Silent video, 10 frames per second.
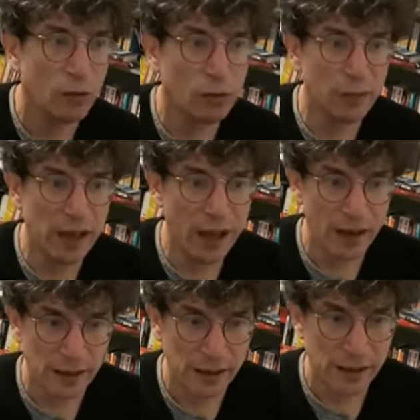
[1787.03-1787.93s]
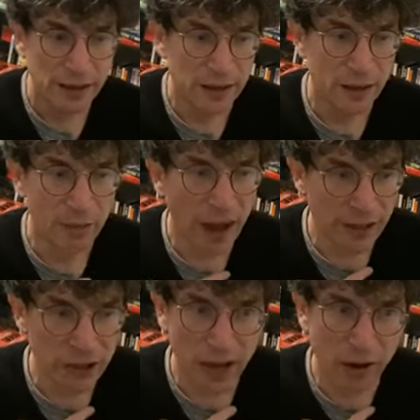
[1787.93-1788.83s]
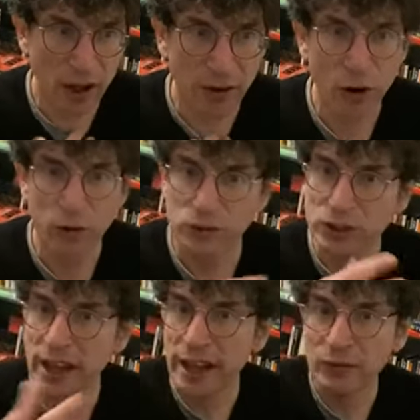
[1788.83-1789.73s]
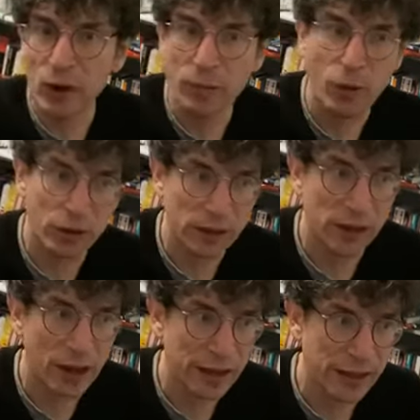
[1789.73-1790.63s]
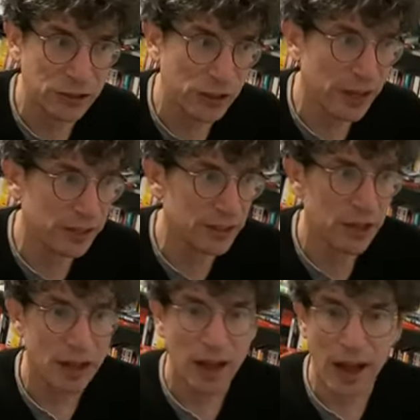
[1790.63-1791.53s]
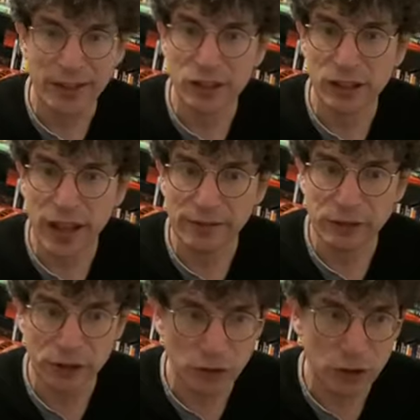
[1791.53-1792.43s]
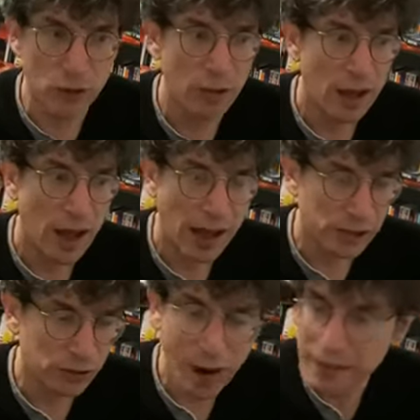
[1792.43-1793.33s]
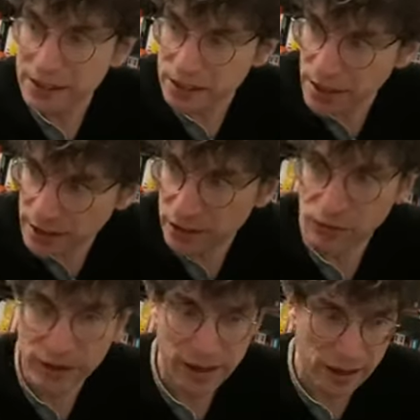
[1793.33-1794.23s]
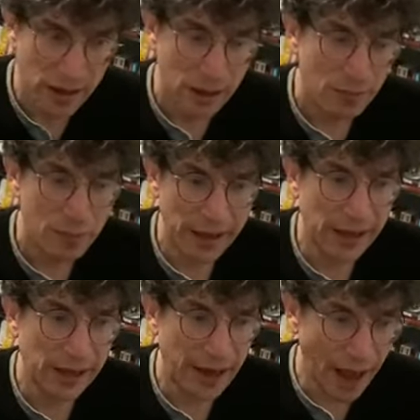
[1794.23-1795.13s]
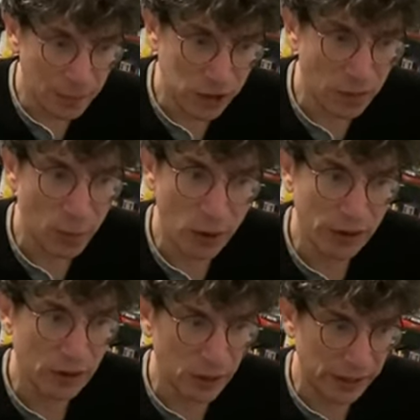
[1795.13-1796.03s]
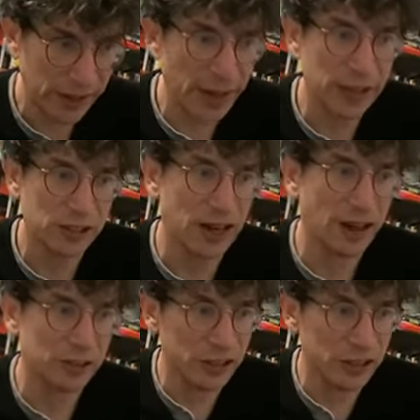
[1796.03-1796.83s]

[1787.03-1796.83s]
will be on either my channel. I don't know, Jay, have you uploaded uh, yesterday's IG Live to YouTube? I describe extensively making an Amazon book in 30 days and how to